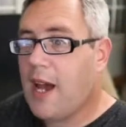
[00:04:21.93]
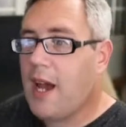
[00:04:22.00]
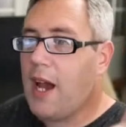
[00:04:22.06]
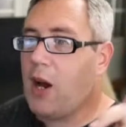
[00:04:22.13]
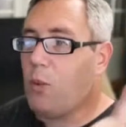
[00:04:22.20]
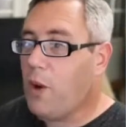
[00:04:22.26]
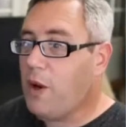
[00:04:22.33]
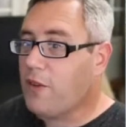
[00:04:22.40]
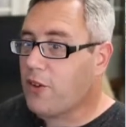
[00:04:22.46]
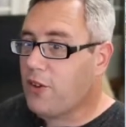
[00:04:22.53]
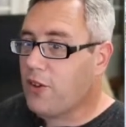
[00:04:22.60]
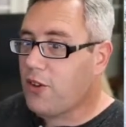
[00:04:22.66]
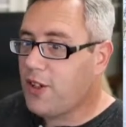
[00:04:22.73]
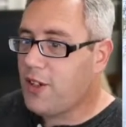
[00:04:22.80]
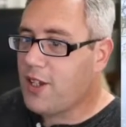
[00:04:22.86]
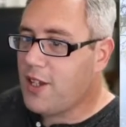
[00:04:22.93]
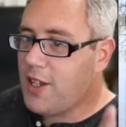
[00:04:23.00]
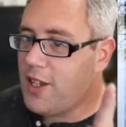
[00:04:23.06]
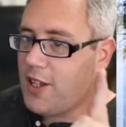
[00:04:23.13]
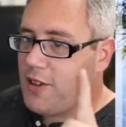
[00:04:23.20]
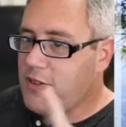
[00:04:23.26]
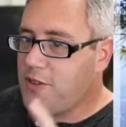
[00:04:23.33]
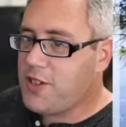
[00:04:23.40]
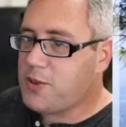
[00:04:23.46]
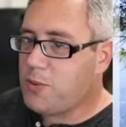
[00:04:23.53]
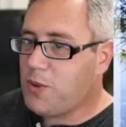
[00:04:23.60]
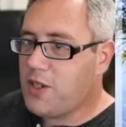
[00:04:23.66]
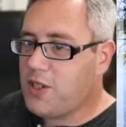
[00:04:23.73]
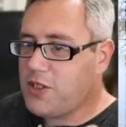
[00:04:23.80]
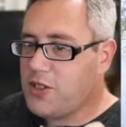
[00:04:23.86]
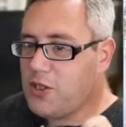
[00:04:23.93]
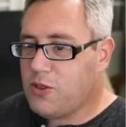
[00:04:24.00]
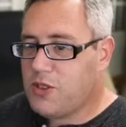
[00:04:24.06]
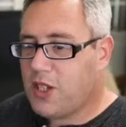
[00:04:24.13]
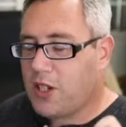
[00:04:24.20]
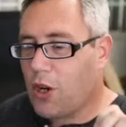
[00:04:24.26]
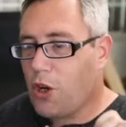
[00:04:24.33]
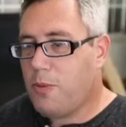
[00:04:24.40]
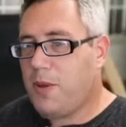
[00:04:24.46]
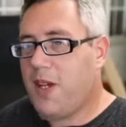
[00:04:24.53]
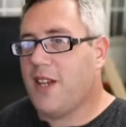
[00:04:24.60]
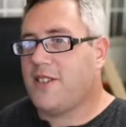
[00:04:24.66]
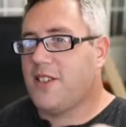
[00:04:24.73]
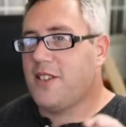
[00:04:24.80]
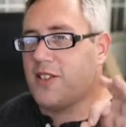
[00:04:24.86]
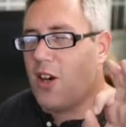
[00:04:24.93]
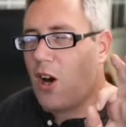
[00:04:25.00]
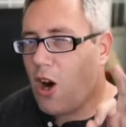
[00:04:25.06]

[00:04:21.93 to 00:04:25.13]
However, this one is using OBS's